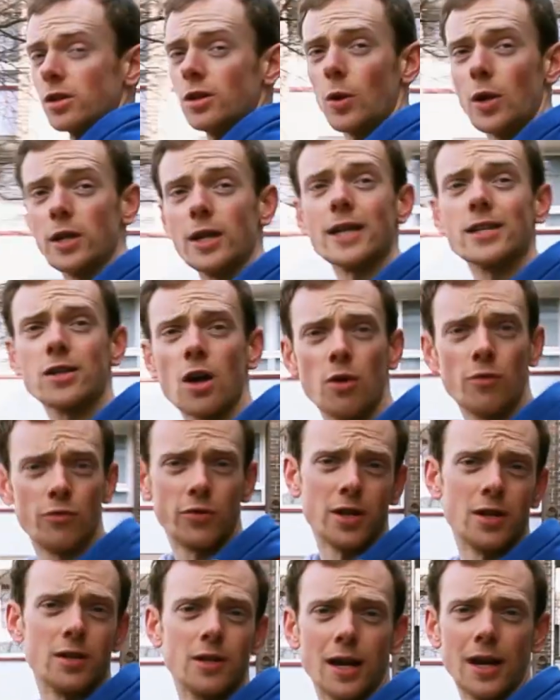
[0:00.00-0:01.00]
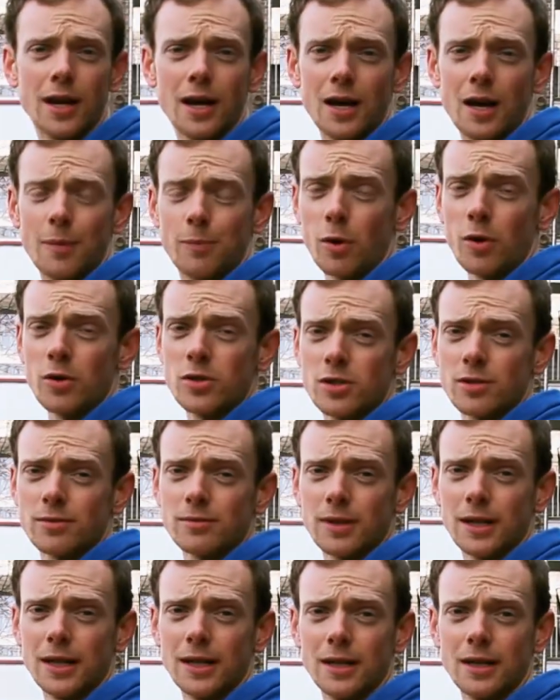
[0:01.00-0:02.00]
you want a nice confident approach,
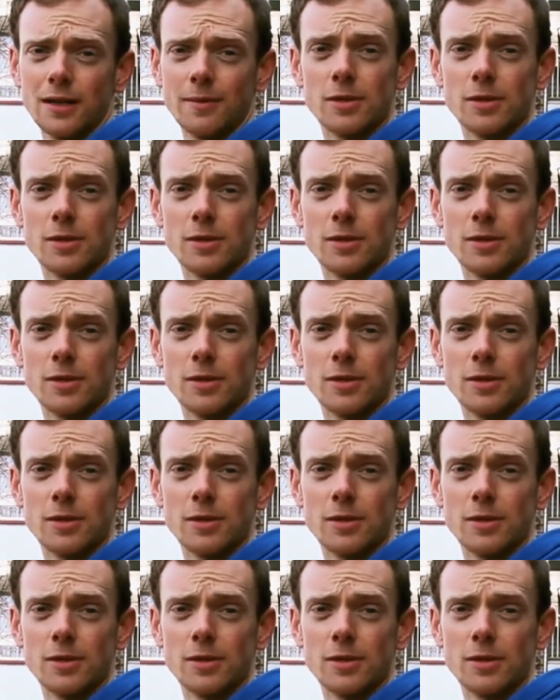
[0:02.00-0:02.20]
a